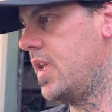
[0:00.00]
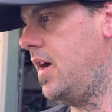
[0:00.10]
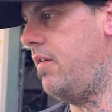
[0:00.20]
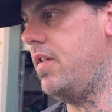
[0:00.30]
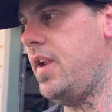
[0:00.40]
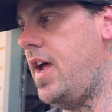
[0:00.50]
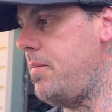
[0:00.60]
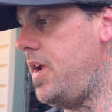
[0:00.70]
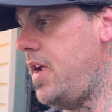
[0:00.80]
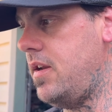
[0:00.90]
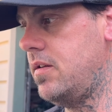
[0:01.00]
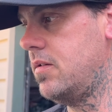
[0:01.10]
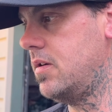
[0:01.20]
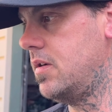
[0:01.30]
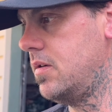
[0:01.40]
Other than that, man,
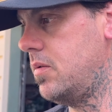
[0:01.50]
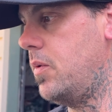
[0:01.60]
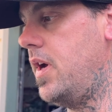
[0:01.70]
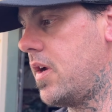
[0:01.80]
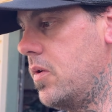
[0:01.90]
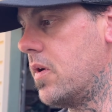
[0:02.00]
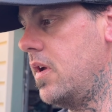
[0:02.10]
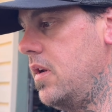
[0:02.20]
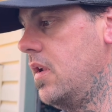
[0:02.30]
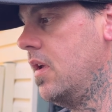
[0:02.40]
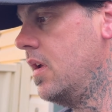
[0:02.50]
we're cooking.